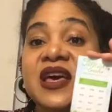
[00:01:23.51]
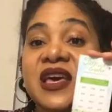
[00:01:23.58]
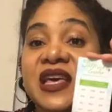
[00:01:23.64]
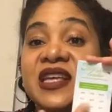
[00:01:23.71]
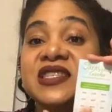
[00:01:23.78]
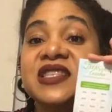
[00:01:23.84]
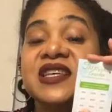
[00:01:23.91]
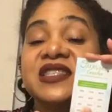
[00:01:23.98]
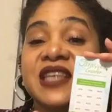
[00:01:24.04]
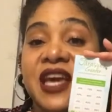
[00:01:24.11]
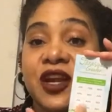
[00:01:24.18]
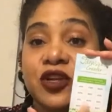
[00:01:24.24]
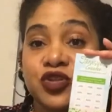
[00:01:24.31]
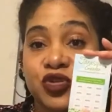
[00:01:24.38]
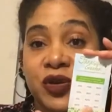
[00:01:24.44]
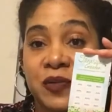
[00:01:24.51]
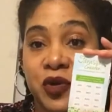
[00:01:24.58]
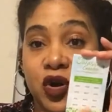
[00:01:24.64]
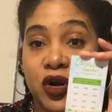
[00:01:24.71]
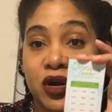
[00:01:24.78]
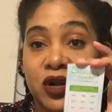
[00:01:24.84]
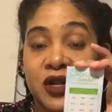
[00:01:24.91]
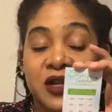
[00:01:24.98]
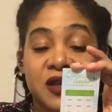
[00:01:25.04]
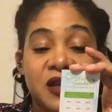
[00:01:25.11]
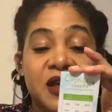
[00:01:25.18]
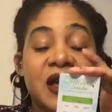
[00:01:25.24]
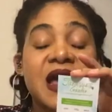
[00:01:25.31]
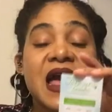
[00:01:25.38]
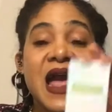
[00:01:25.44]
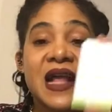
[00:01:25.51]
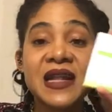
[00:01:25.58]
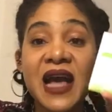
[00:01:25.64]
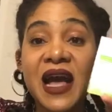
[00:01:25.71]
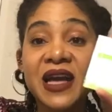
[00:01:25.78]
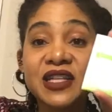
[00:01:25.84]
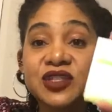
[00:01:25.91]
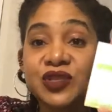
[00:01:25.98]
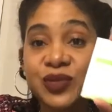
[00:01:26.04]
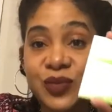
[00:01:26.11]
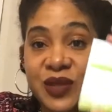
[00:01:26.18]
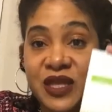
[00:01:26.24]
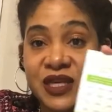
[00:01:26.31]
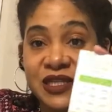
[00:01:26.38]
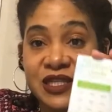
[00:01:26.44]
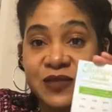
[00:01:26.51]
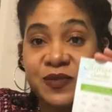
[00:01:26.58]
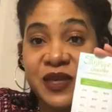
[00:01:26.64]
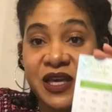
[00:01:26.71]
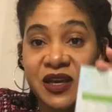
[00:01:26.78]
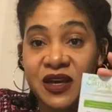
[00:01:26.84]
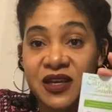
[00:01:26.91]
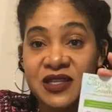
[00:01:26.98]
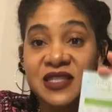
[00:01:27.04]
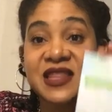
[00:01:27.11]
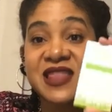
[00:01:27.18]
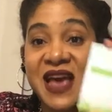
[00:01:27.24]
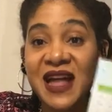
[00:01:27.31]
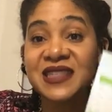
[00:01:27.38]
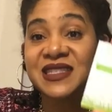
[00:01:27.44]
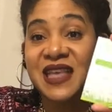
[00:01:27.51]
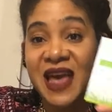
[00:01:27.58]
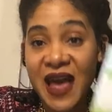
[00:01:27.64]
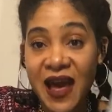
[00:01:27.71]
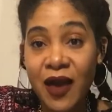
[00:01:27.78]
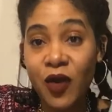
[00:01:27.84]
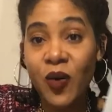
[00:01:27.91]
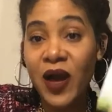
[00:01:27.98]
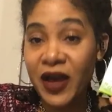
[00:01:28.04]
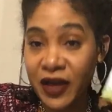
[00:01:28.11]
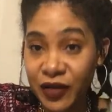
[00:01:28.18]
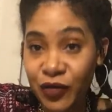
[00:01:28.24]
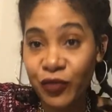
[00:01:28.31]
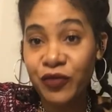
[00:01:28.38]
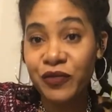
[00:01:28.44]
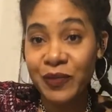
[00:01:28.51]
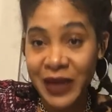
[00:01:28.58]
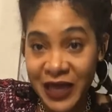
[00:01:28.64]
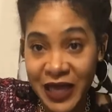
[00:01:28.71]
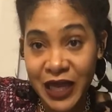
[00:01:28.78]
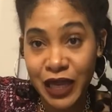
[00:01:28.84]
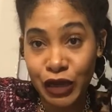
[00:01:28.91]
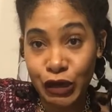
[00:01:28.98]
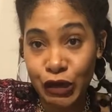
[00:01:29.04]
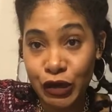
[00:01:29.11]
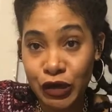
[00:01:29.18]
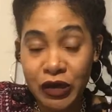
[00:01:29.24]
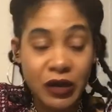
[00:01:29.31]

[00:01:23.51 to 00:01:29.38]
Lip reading: Is this hair trim card. And I do this because that's how I grew my hair.